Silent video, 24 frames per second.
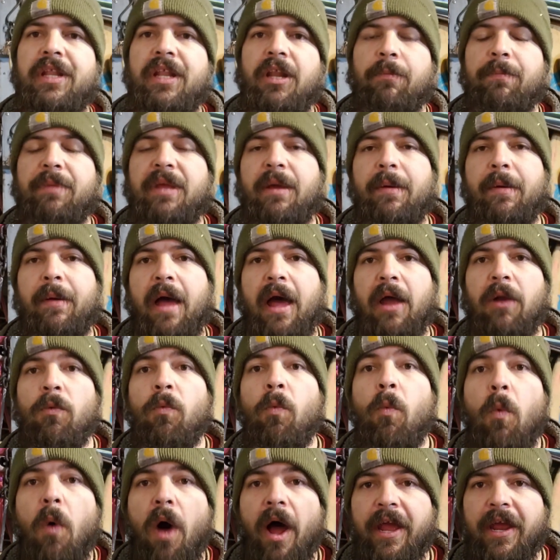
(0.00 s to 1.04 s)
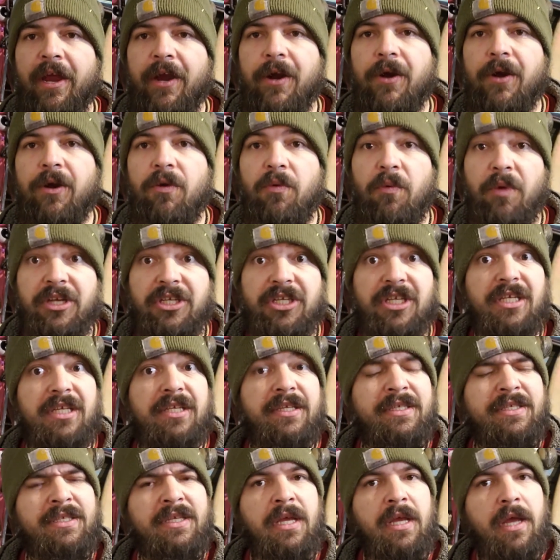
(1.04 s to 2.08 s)
It'll be on wire, which
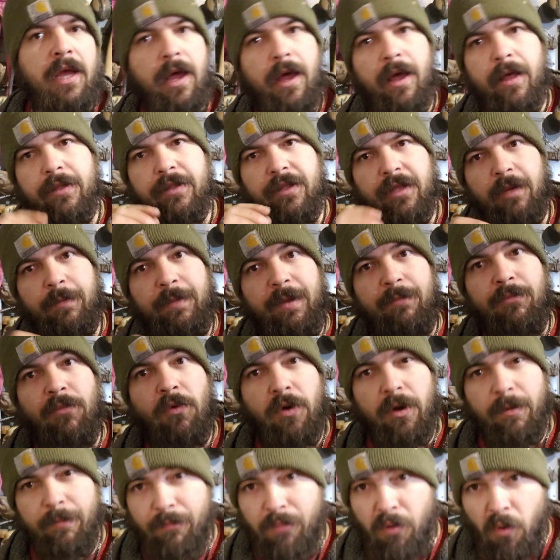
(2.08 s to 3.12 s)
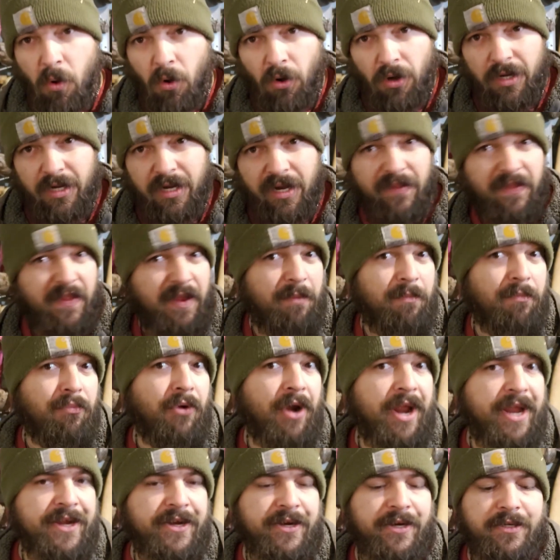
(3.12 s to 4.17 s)
is a little bit more important than
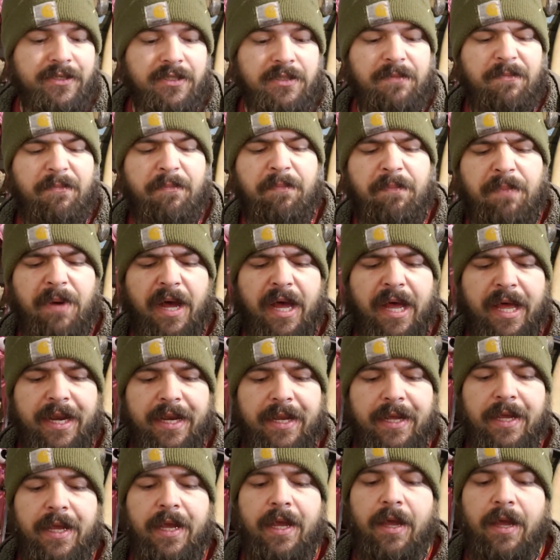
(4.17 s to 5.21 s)
breakers, but